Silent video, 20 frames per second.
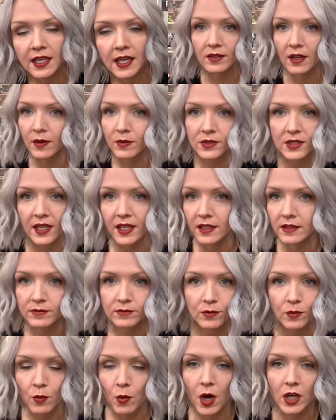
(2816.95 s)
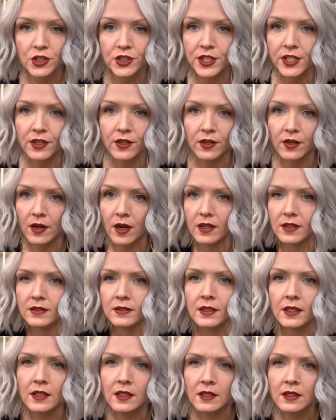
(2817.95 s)
I was like watching her on
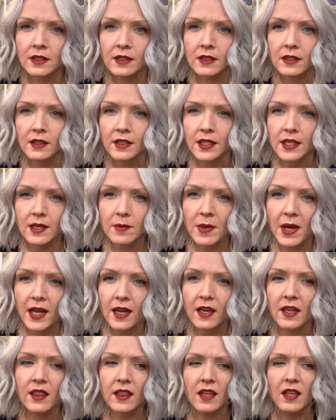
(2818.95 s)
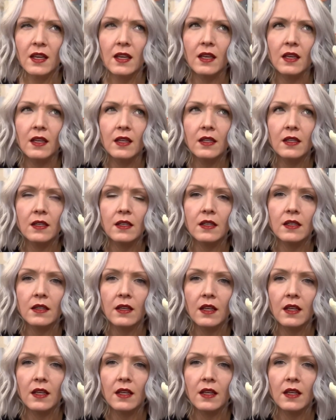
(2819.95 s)
eBay, I think.